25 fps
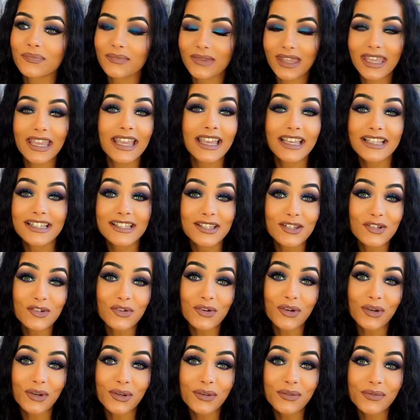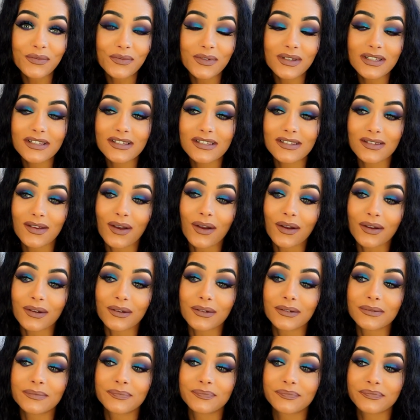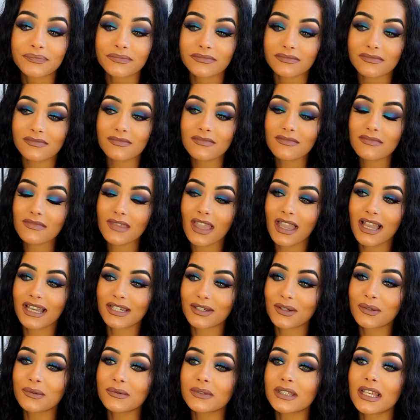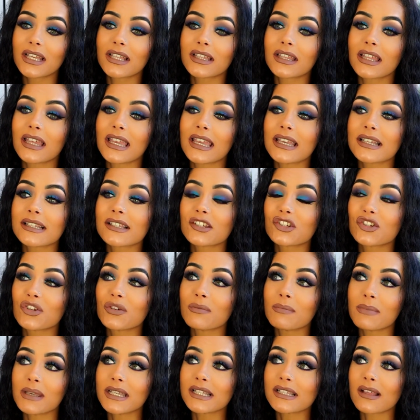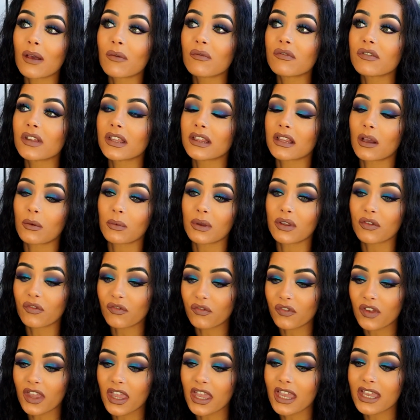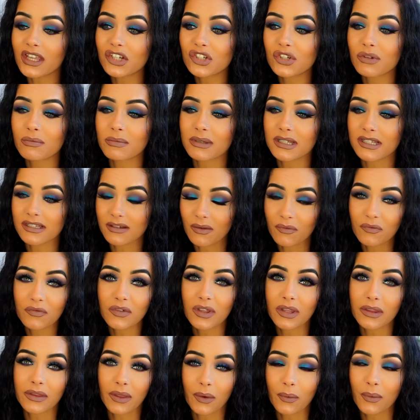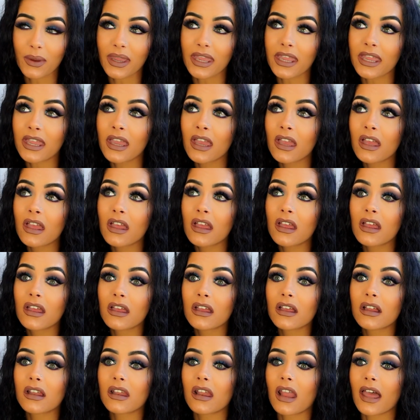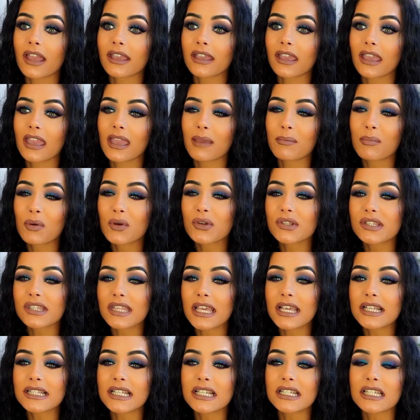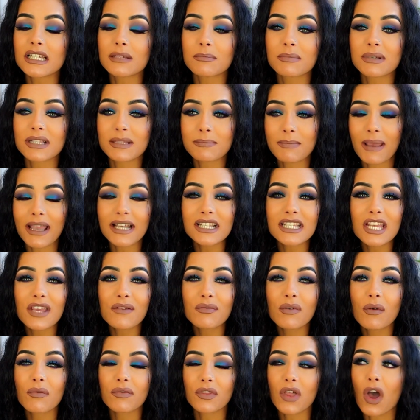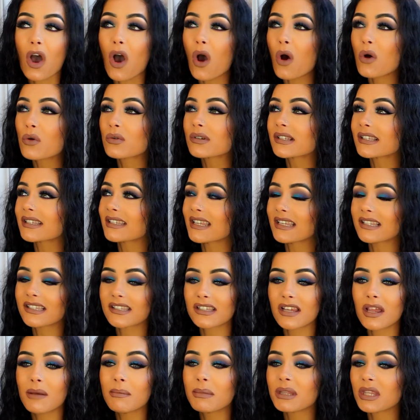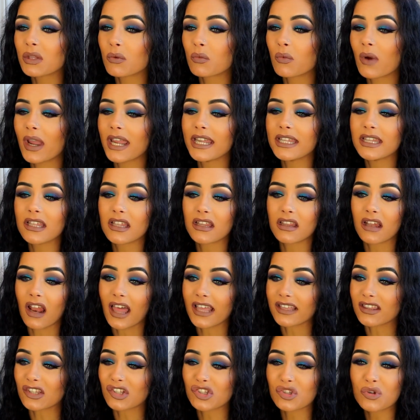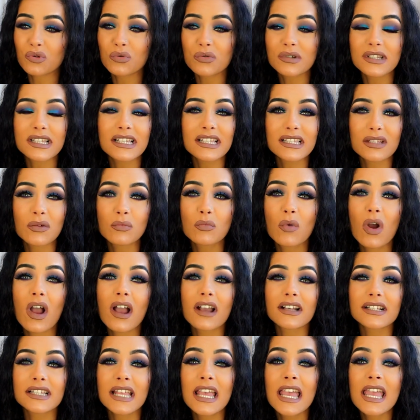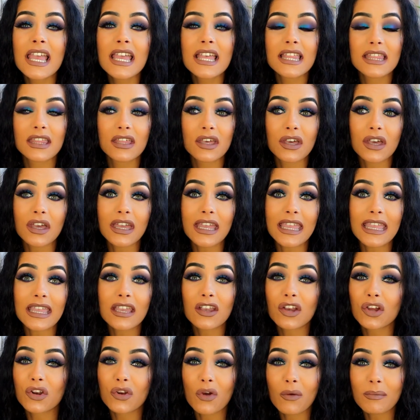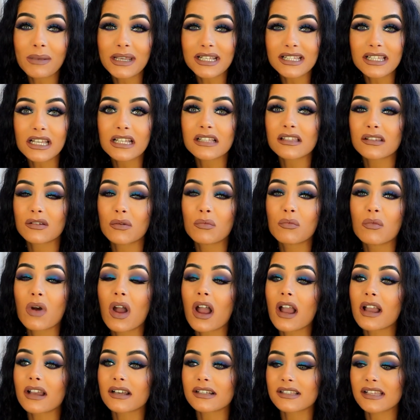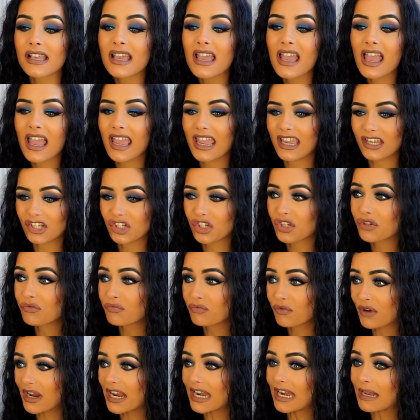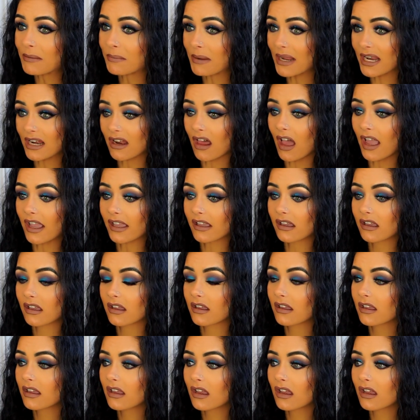it is the truth. So I don't think that it should be something that we fear. It should be something that we like it puts things into perspective of the whole system and the way that like the school system works, the economic system works. It should really be like